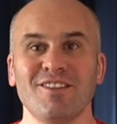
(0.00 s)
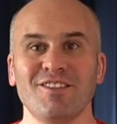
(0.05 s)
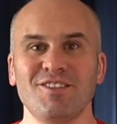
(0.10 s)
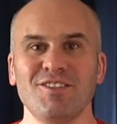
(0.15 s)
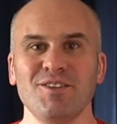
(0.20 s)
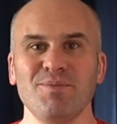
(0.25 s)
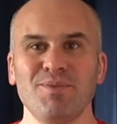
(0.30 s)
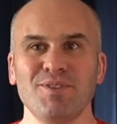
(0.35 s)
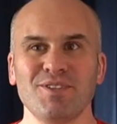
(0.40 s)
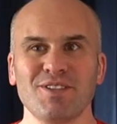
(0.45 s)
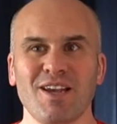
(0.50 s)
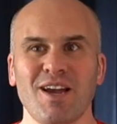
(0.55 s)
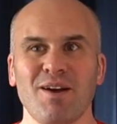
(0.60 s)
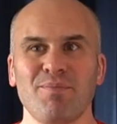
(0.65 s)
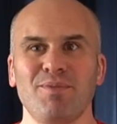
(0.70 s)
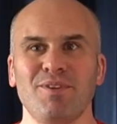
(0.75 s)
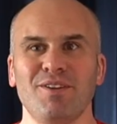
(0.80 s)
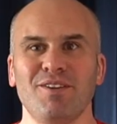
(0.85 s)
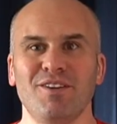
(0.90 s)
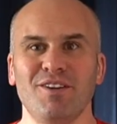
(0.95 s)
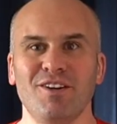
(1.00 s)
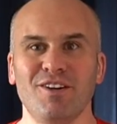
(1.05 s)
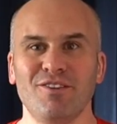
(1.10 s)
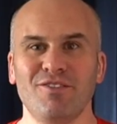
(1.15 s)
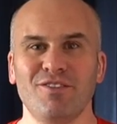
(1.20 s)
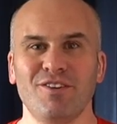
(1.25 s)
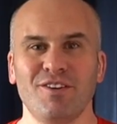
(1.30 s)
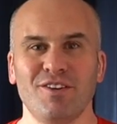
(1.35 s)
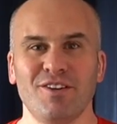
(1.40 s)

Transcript: The suprascapular nerve.